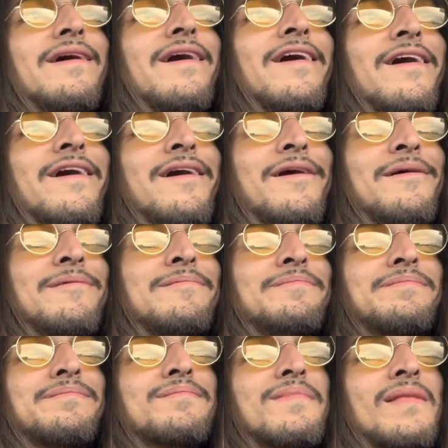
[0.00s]

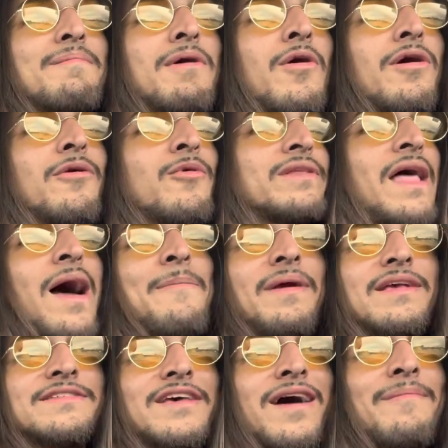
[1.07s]
Um, but with that
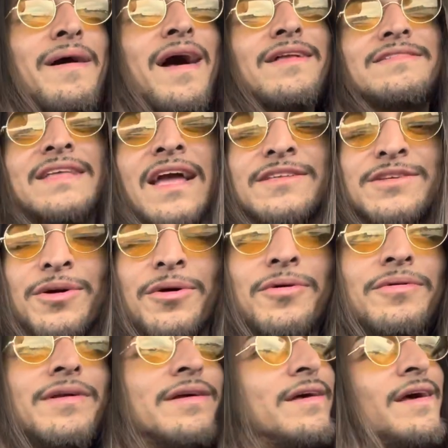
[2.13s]
being said, man, stay
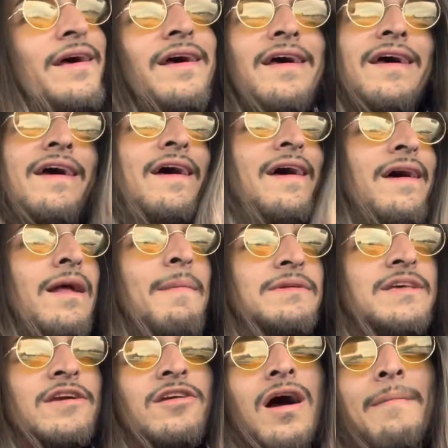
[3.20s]
tuned, and I'm gonna
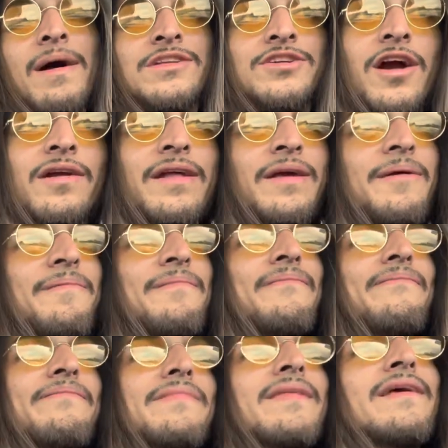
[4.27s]
take you on my journey.
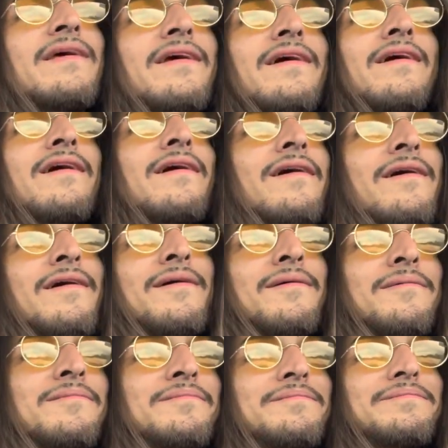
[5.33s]

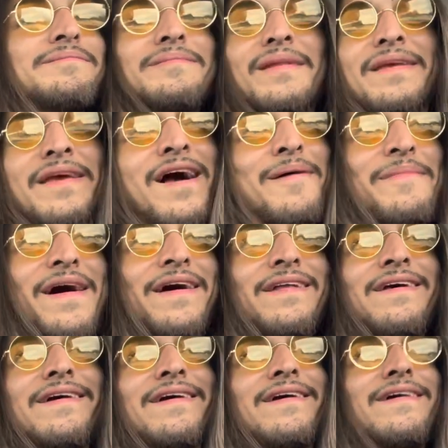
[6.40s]
Um, yeah,
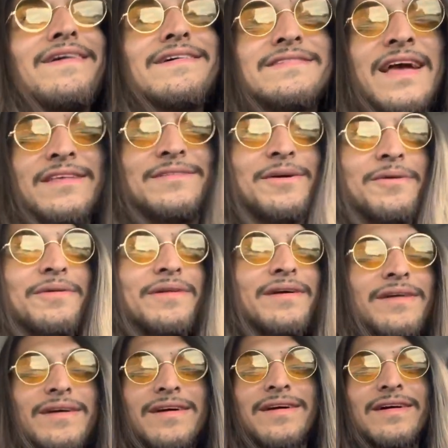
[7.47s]
man, stay tuned.
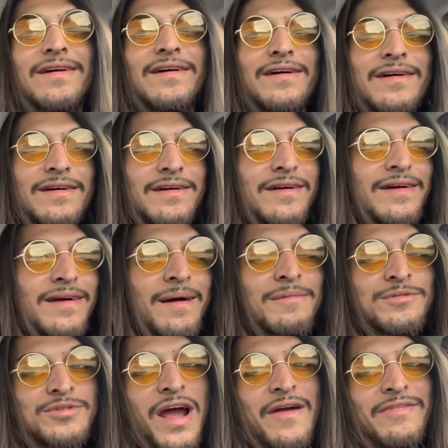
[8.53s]

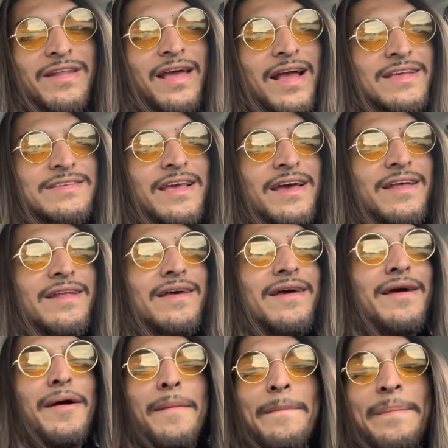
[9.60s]
driving, like I said,
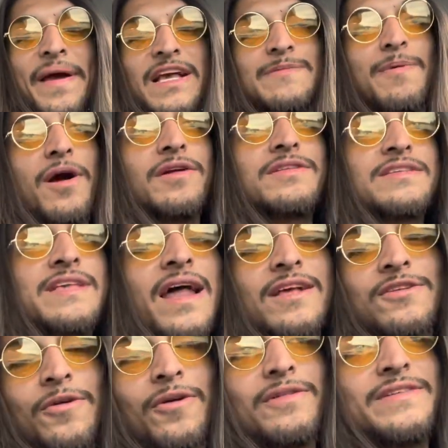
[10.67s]
Pittsburgh to San
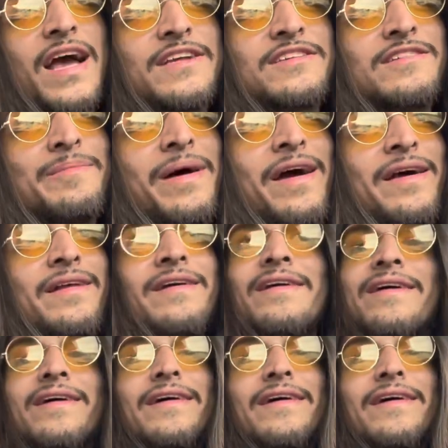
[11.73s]
Antonio, Texas, man.